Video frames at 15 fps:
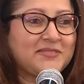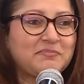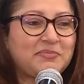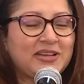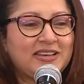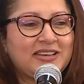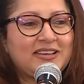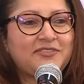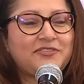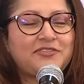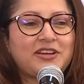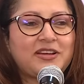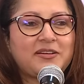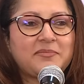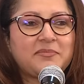But if
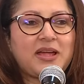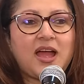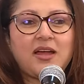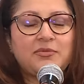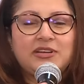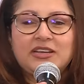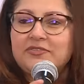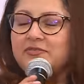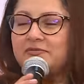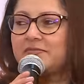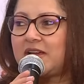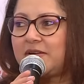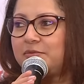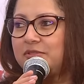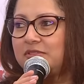I would give
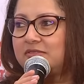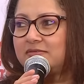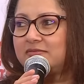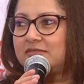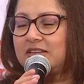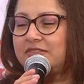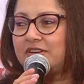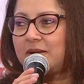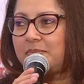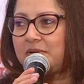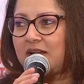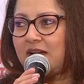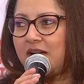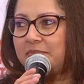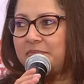it up in a
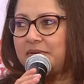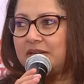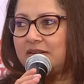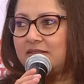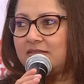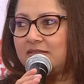heartbeat.